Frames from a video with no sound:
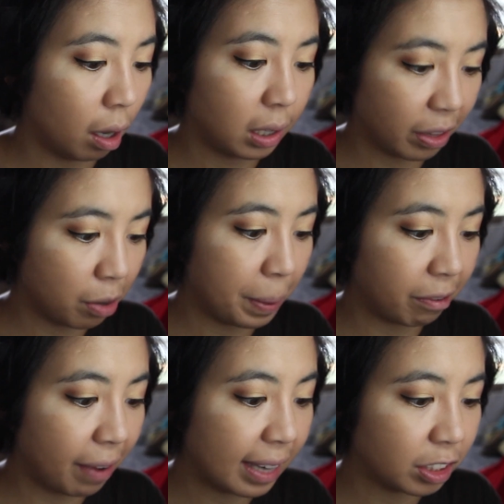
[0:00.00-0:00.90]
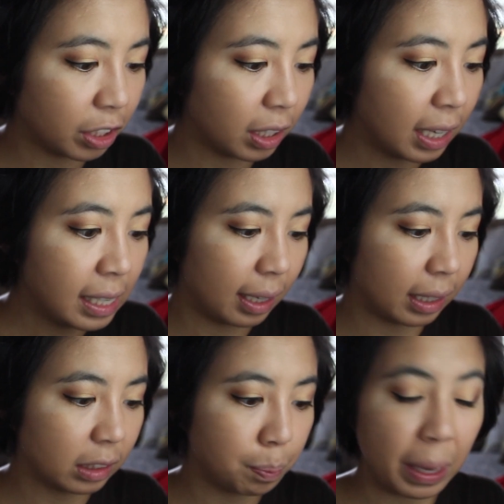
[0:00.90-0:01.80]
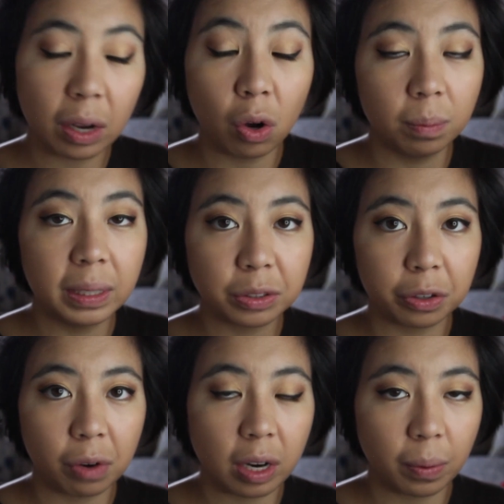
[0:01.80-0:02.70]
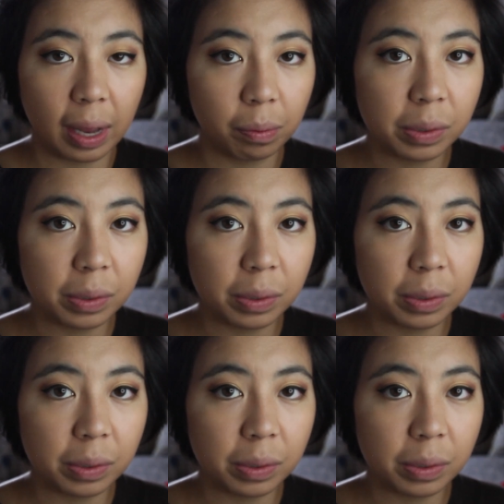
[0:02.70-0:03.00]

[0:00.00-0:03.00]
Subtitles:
Another big factor is being homeless or runaway,